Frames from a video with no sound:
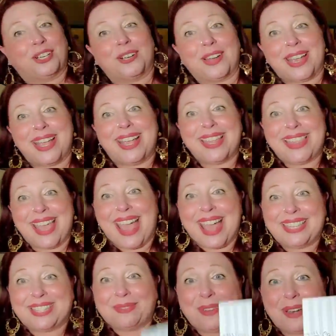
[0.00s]
Tree.
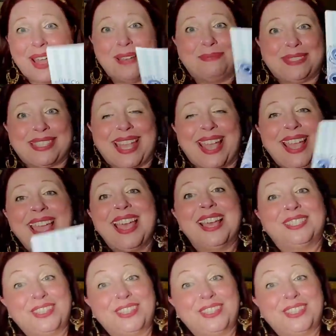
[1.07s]
That's what I'm saying.